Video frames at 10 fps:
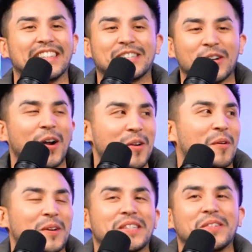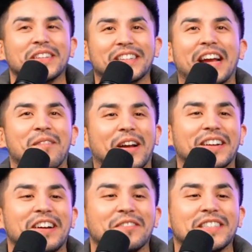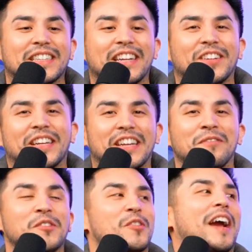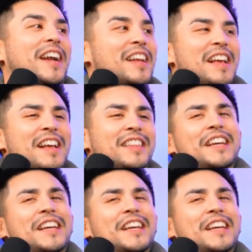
like so hard to murder someone in the chiropractic office. You're like, if you tried, the